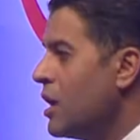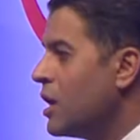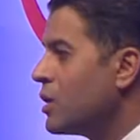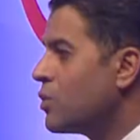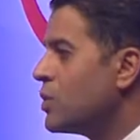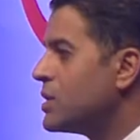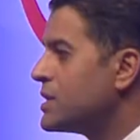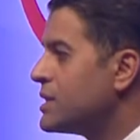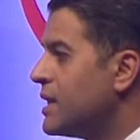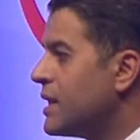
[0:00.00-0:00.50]
it
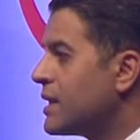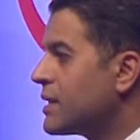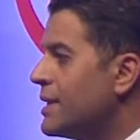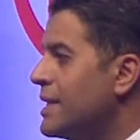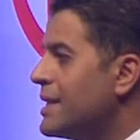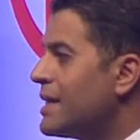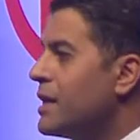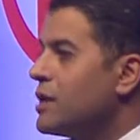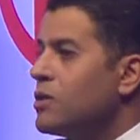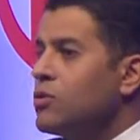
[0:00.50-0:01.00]
will start
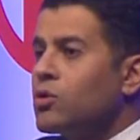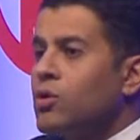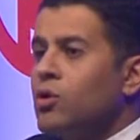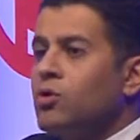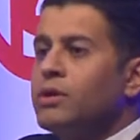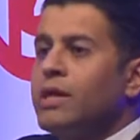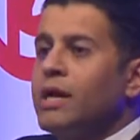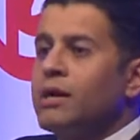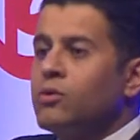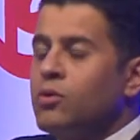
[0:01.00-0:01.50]
leaking your
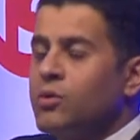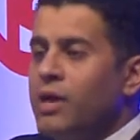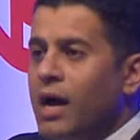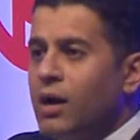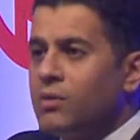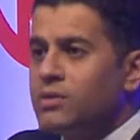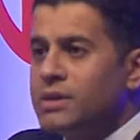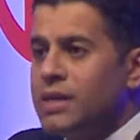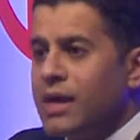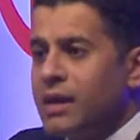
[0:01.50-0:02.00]
contact to the
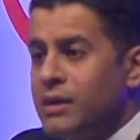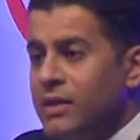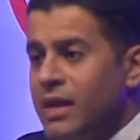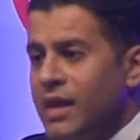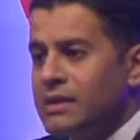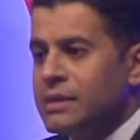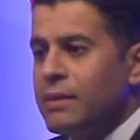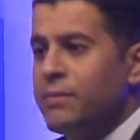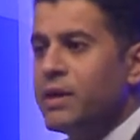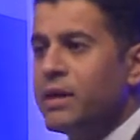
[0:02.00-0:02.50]
outside.
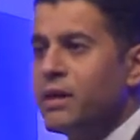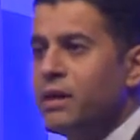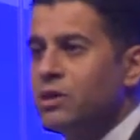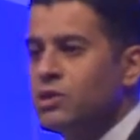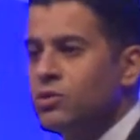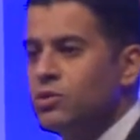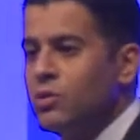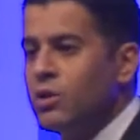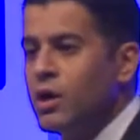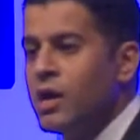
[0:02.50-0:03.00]
That's a big
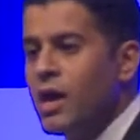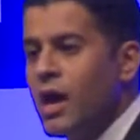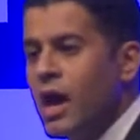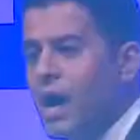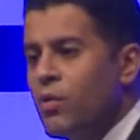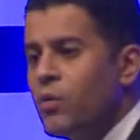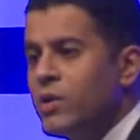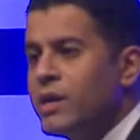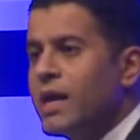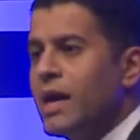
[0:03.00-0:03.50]
issue.
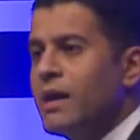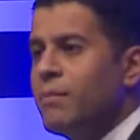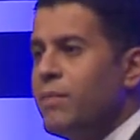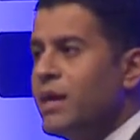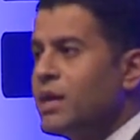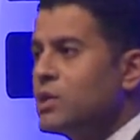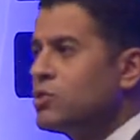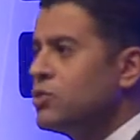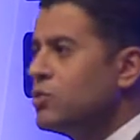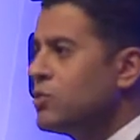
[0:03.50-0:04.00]
How we can
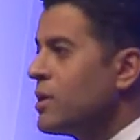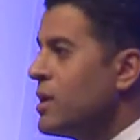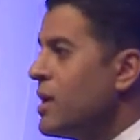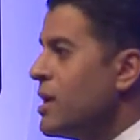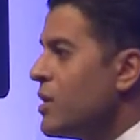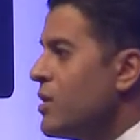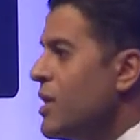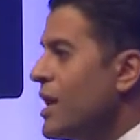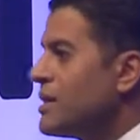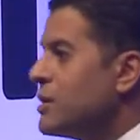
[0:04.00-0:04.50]
make
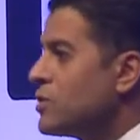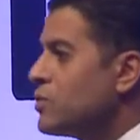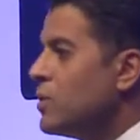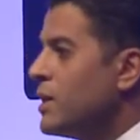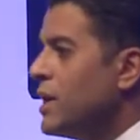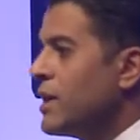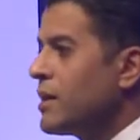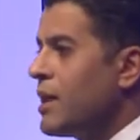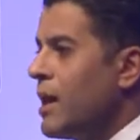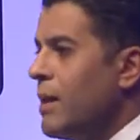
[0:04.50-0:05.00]
sure that it will
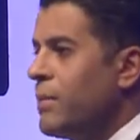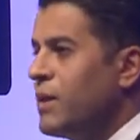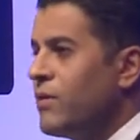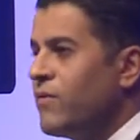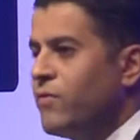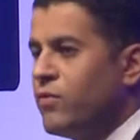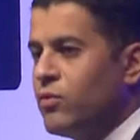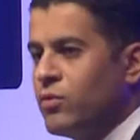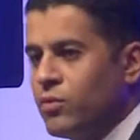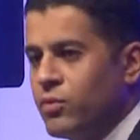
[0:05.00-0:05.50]
not happen
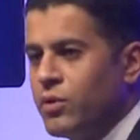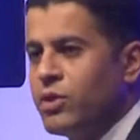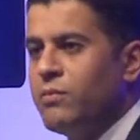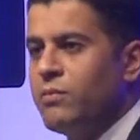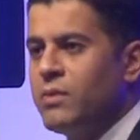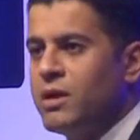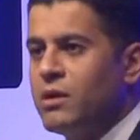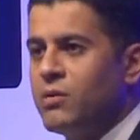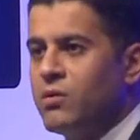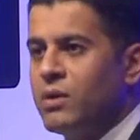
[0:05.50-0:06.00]
with
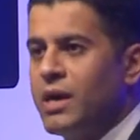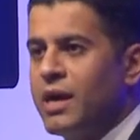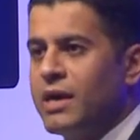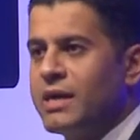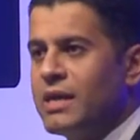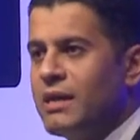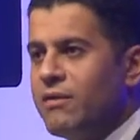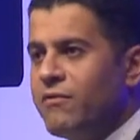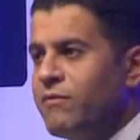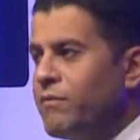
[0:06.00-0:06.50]
me when I
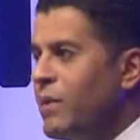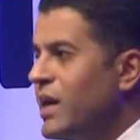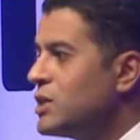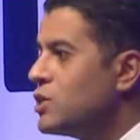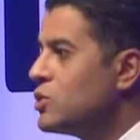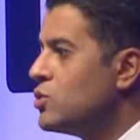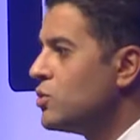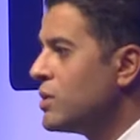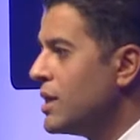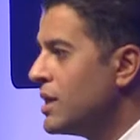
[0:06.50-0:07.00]
give my
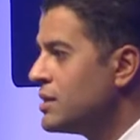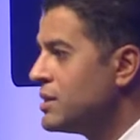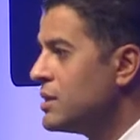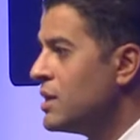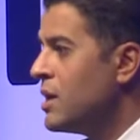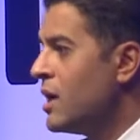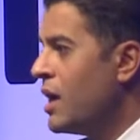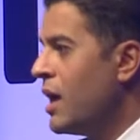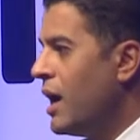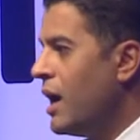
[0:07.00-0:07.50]
students
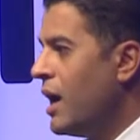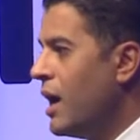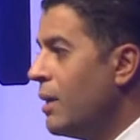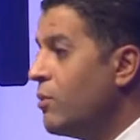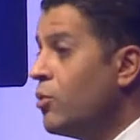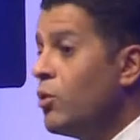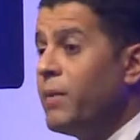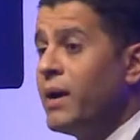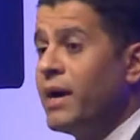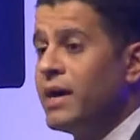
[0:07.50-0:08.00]
a
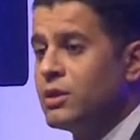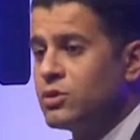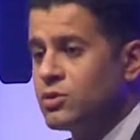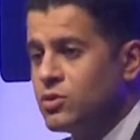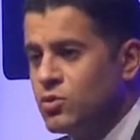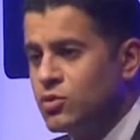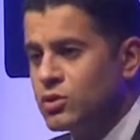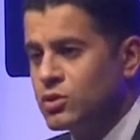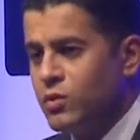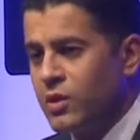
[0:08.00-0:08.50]
mobile
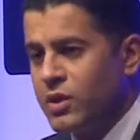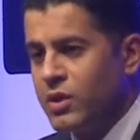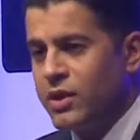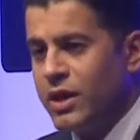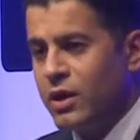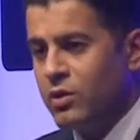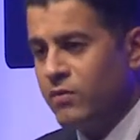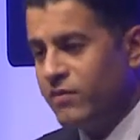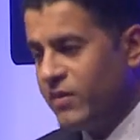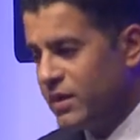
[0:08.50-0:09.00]
to use within
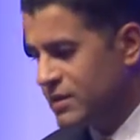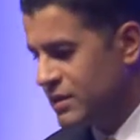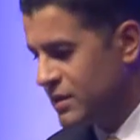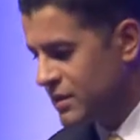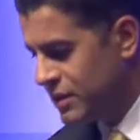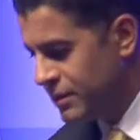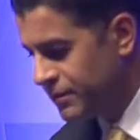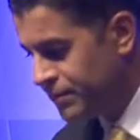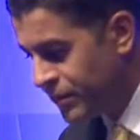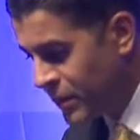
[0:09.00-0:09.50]
the
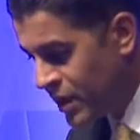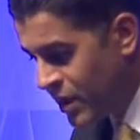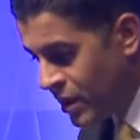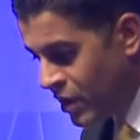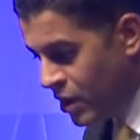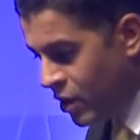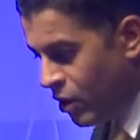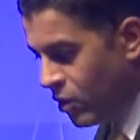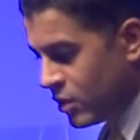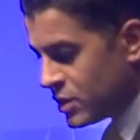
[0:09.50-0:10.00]
university.
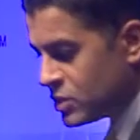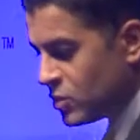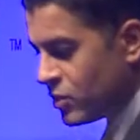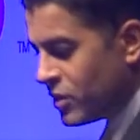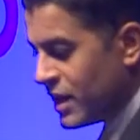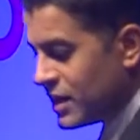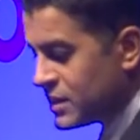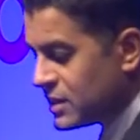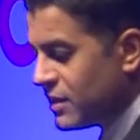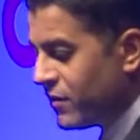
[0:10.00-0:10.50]
Also,
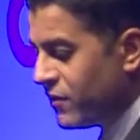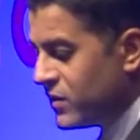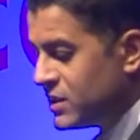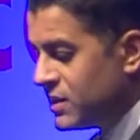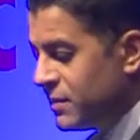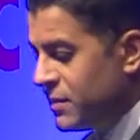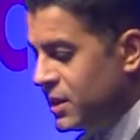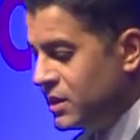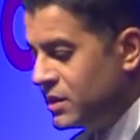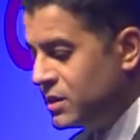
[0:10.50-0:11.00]
there's the
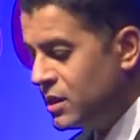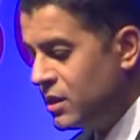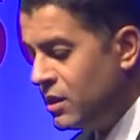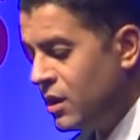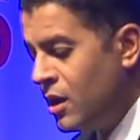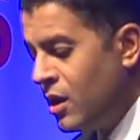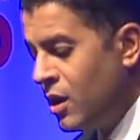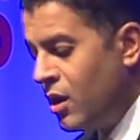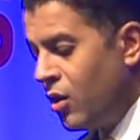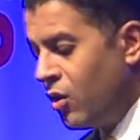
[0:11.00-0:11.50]

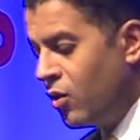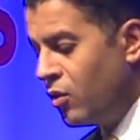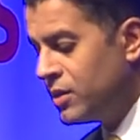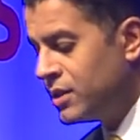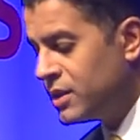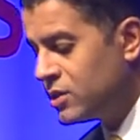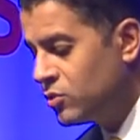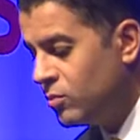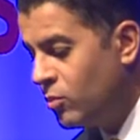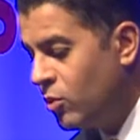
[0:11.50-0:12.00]
visibility
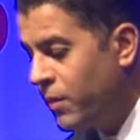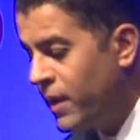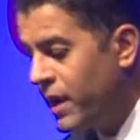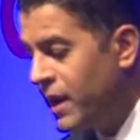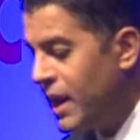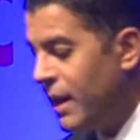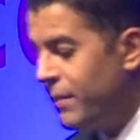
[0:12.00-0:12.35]
into mobile